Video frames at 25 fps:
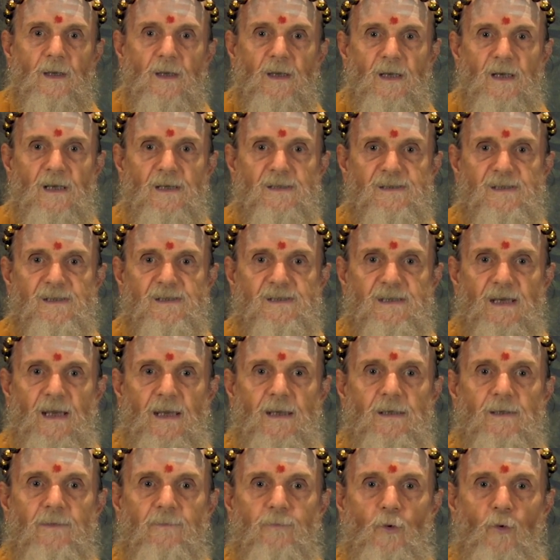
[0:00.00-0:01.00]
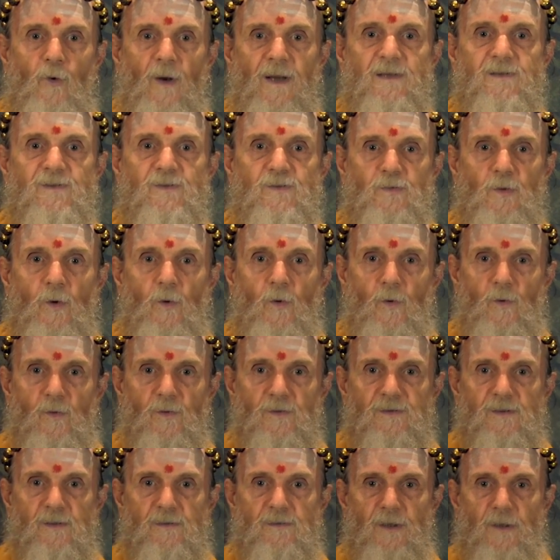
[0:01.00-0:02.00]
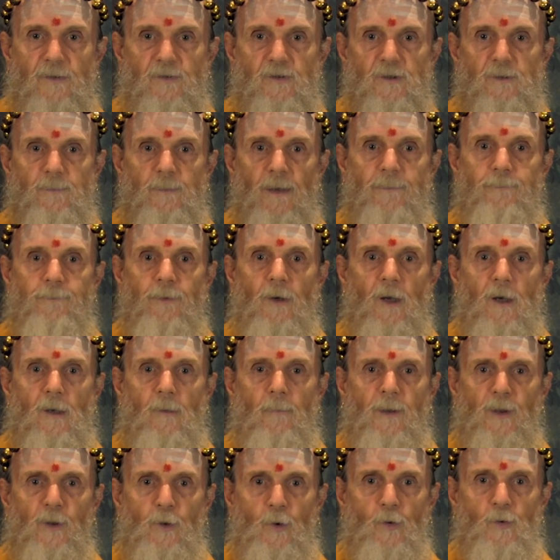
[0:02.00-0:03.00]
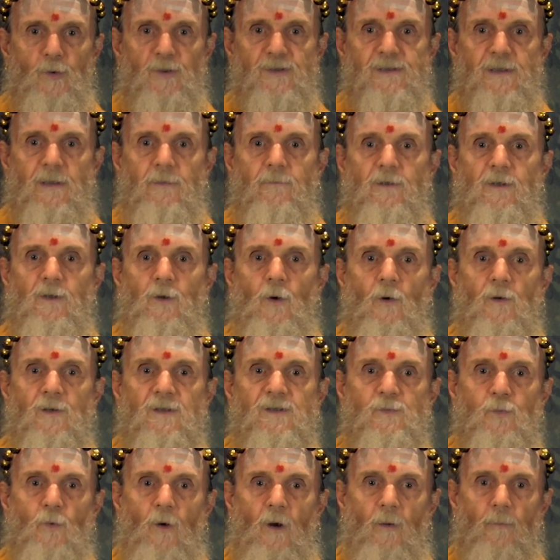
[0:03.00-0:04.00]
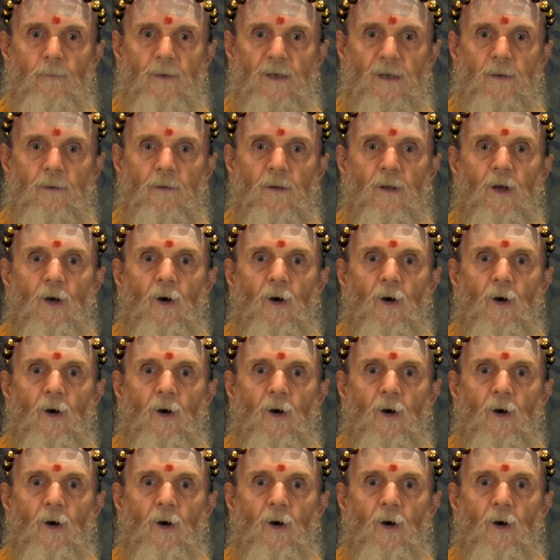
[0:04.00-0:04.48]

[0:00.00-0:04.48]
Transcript: It is the state of great souls, such as my Parama Guru Siva Yogaswami,